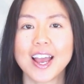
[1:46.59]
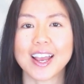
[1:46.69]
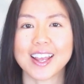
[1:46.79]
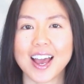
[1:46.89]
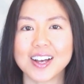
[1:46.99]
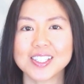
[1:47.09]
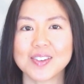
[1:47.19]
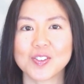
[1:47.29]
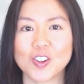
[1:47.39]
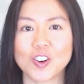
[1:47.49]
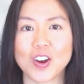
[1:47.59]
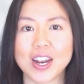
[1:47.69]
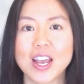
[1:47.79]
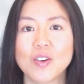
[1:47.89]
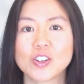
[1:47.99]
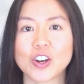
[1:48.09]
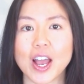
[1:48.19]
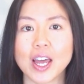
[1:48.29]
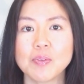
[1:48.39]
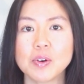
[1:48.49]
and calcium chloride, which are
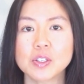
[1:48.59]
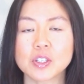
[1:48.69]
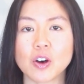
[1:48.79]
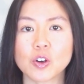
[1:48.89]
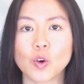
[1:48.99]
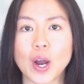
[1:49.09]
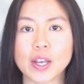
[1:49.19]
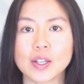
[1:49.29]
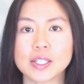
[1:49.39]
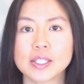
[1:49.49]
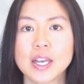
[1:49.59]
edible salt coagulants.